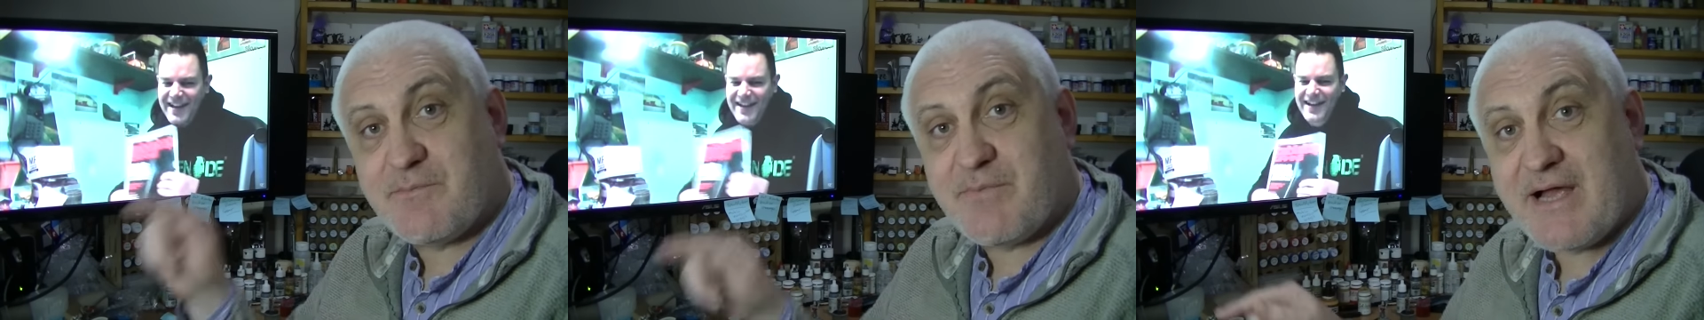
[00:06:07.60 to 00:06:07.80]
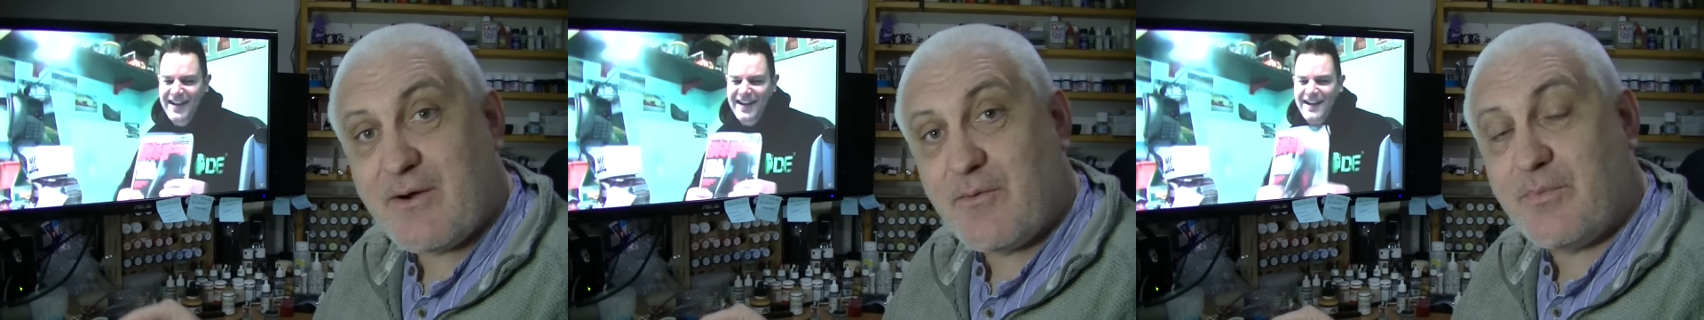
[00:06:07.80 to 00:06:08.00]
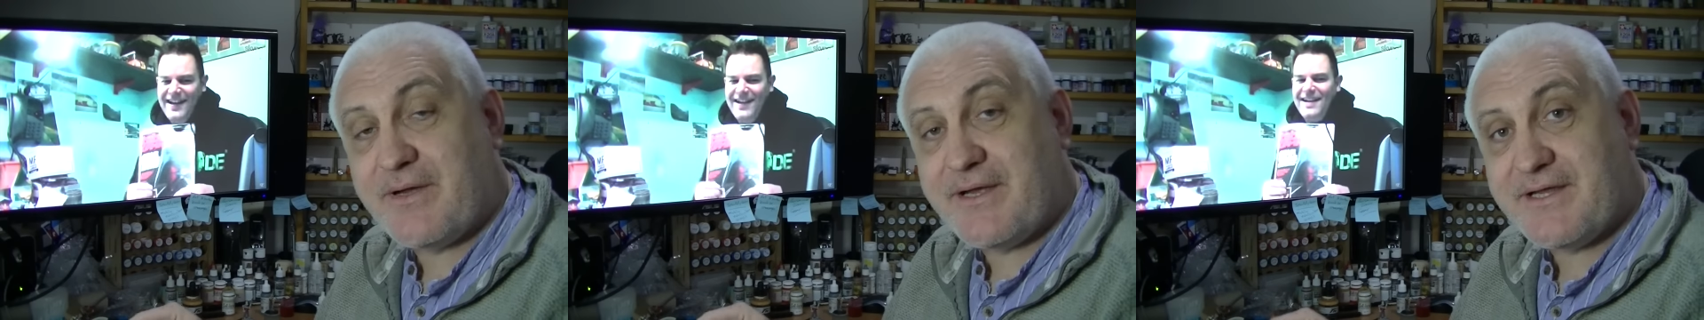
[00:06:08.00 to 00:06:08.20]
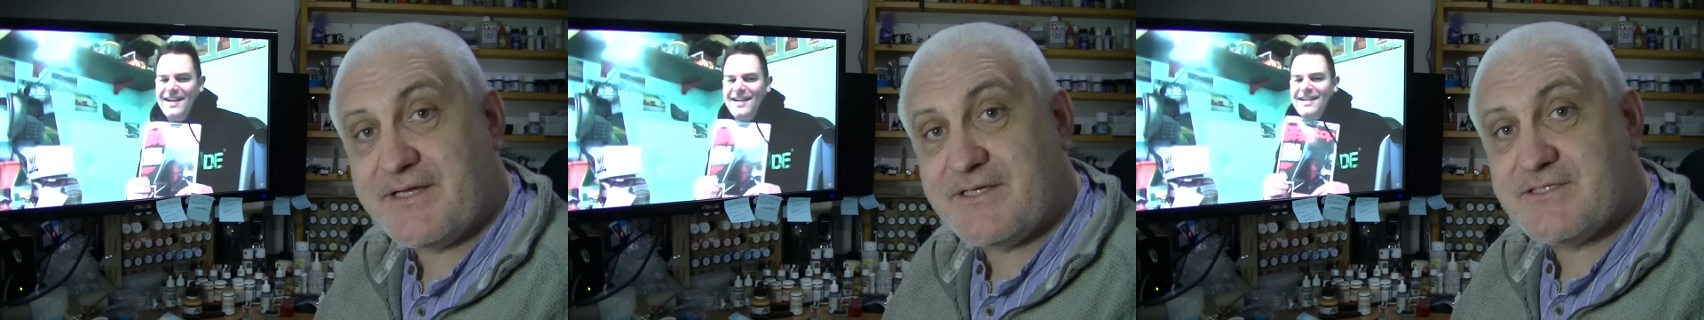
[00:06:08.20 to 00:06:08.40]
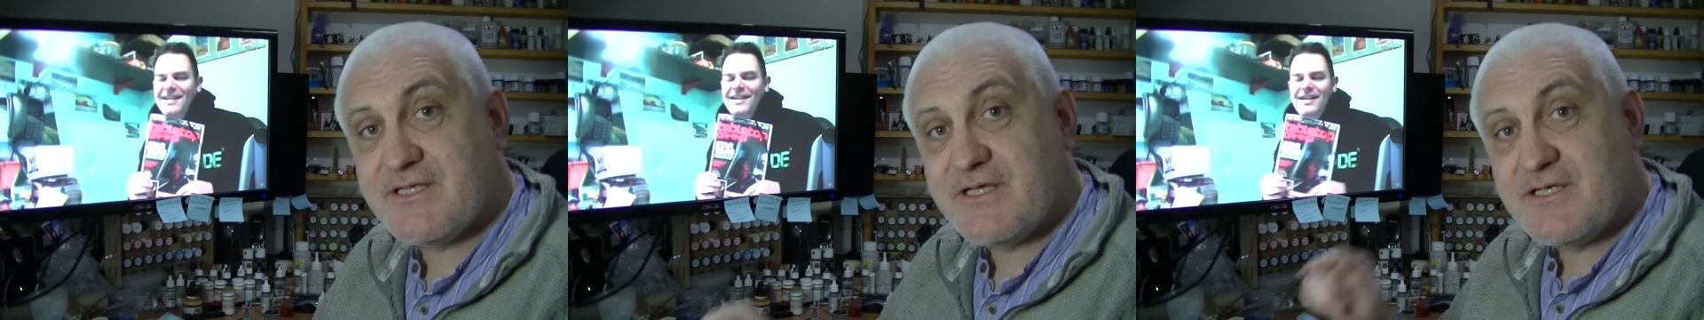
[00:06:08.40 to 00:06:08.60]
Speaker 1: about
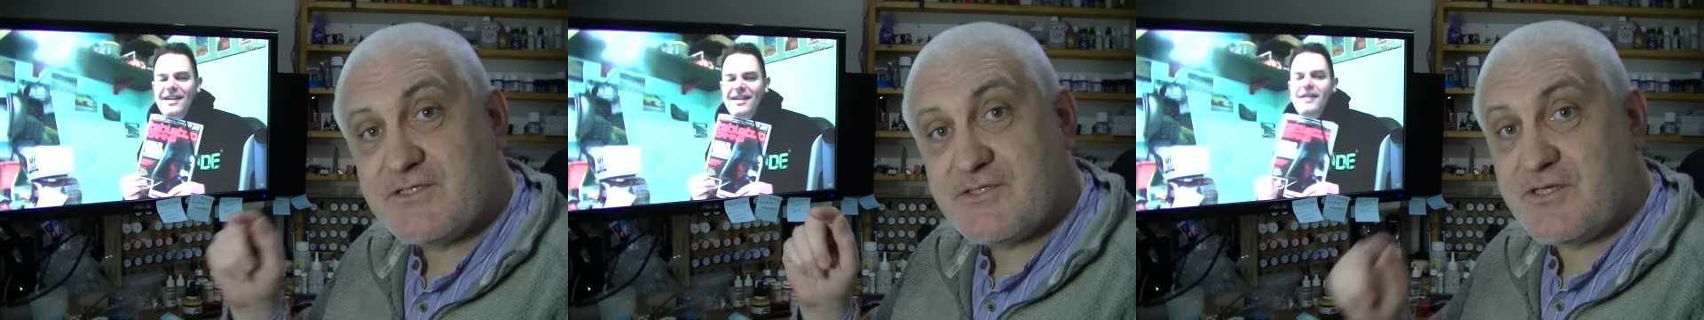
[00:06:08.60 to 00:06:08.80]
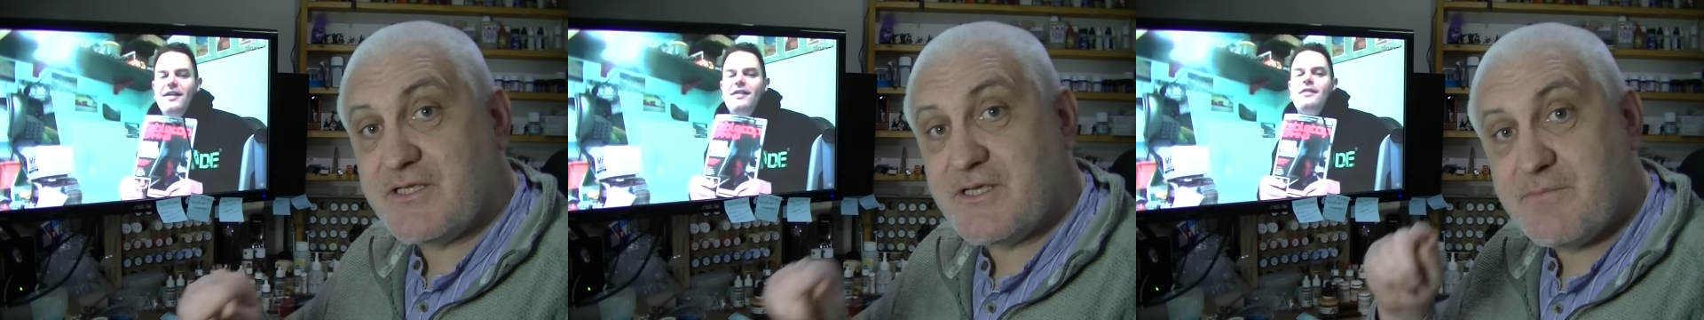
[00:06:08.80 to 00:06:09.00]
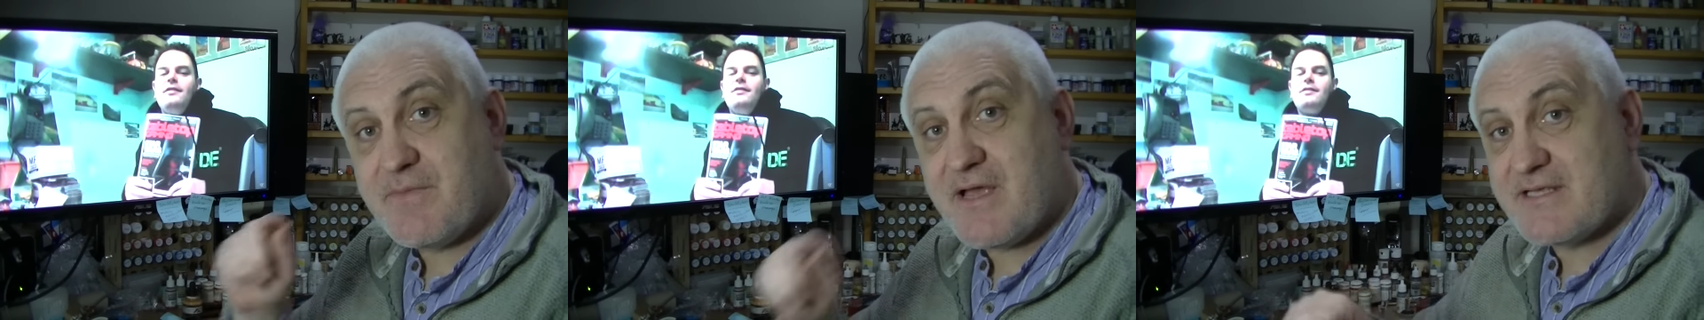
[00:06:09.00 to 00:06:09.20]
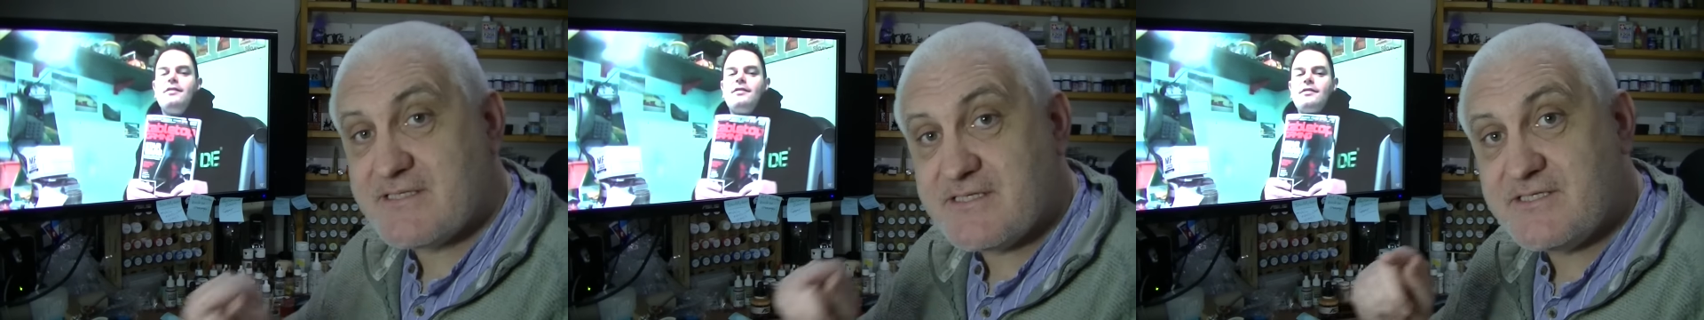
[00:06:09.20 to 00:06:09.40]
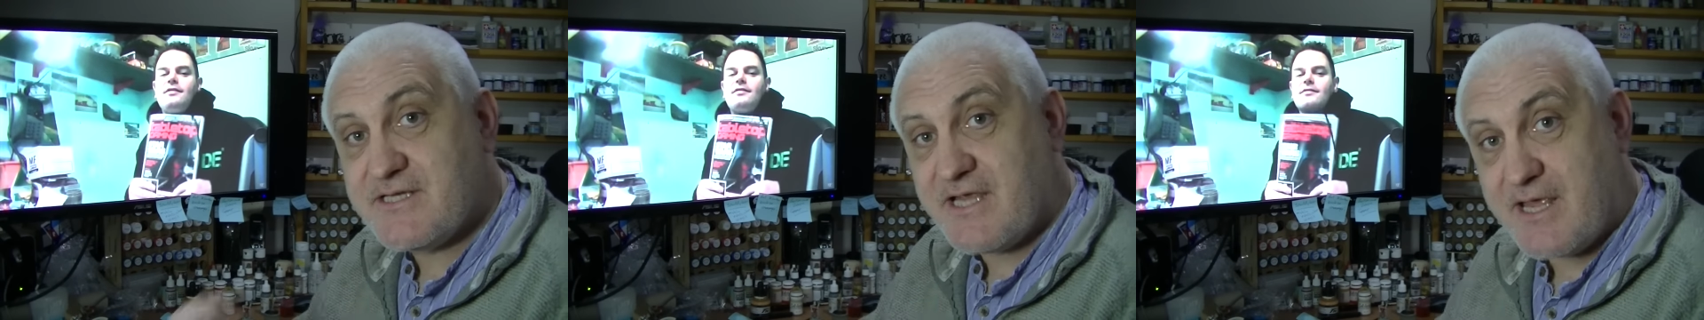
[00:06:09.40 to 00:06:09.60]
page so you can
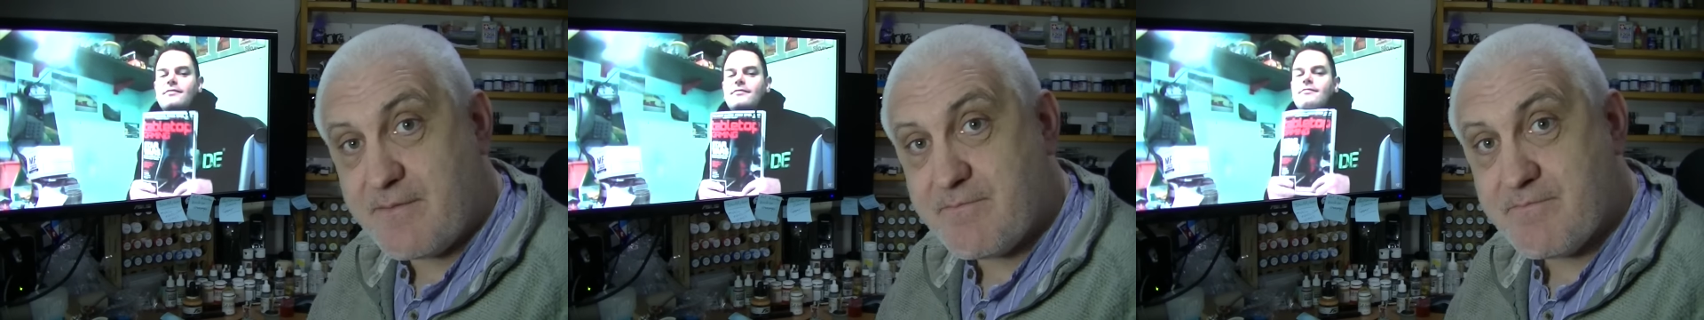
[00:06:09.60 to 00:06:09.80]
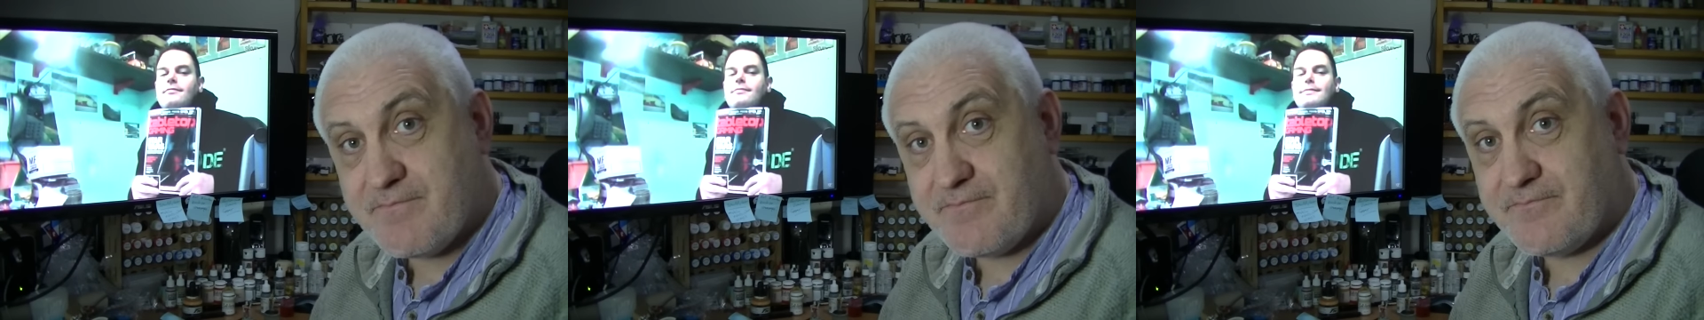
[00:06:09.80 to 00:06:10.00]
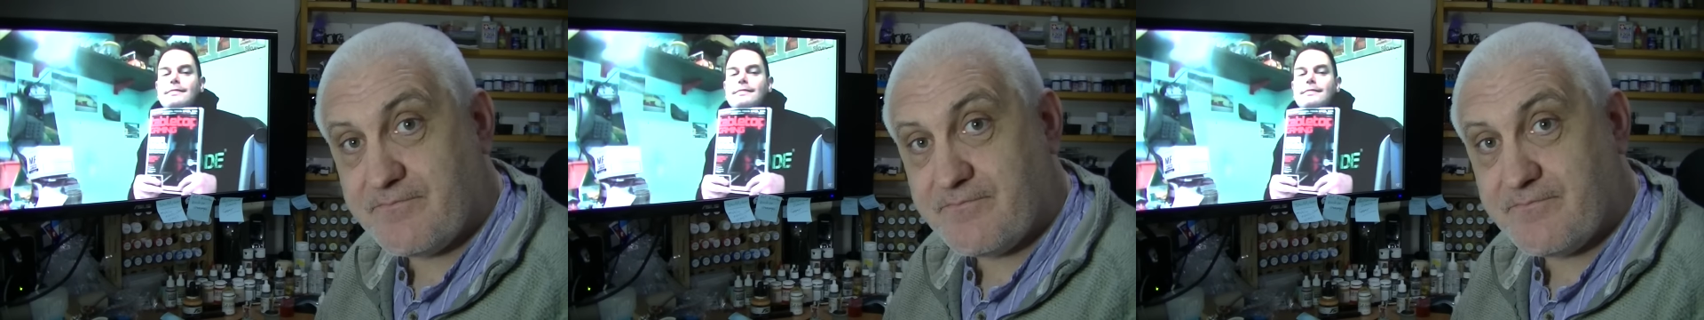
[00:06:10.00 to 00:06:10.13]
message him.